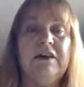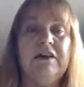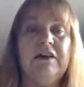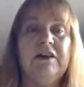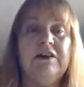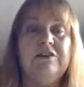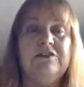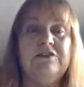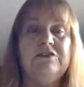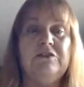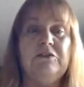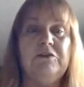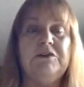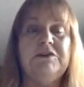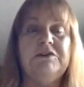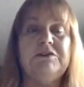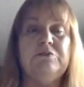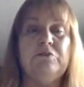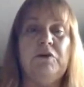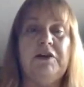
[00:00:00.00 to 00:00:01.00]
So
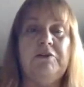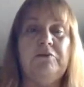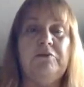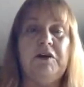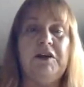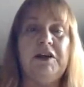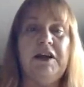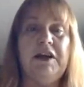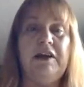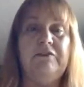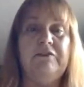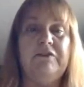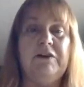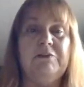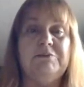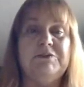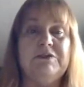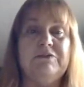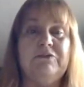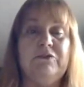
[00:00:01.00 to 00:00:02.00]
it's 1 1/2
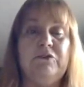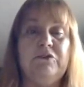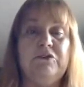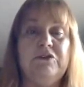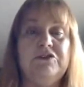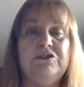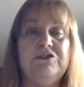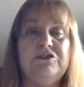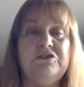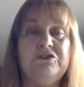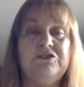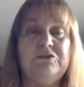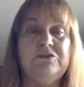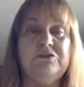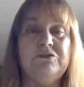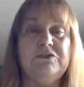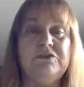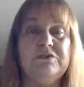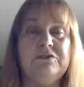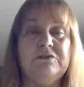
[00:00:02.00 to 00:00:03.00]
cups of orange
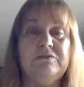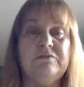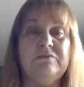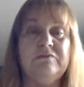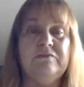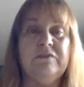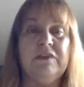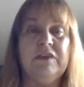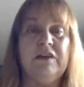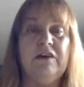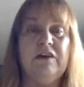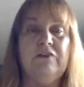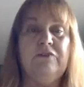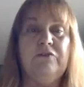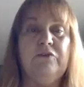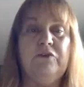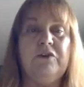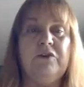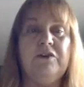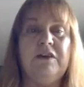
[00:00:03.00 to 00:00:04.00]
juice,
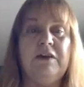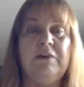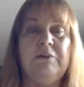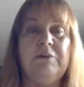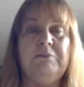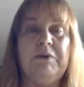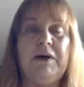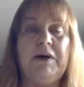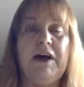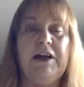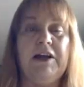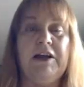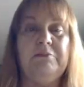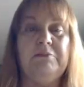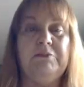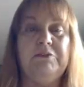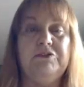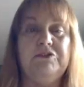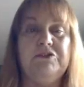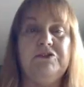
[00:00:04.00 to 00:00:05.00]
1/4 cup of
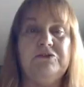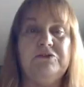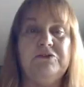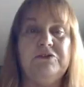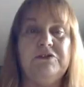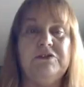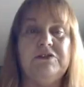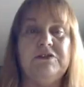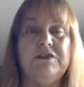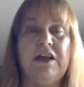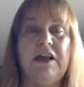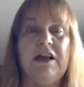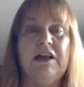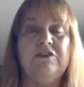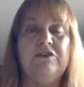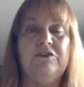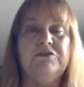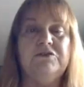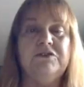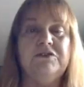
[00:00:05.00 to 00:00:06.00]
pineapple juice, and
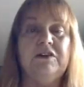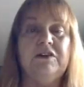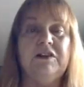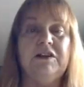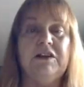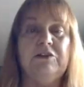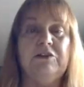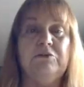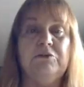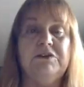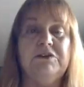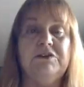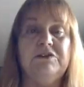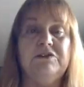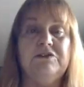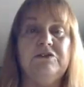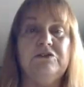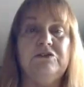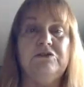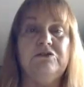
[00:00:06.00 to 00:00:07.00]
those are liquids,
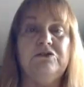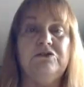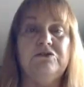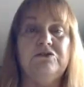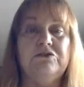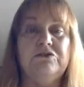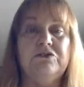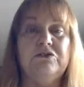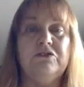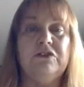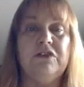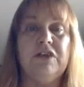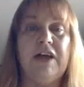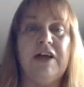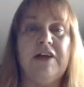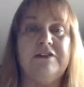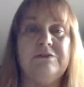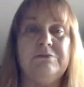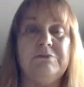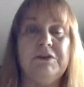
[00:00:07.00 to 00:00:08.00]
so you'd use your
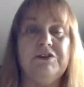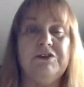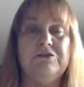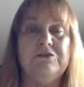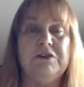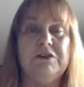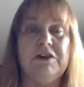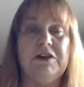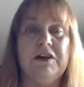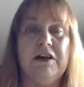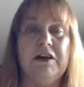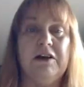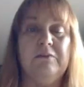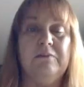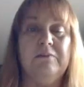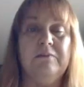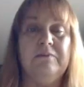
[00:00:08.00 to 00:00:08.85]
glass measuring cup.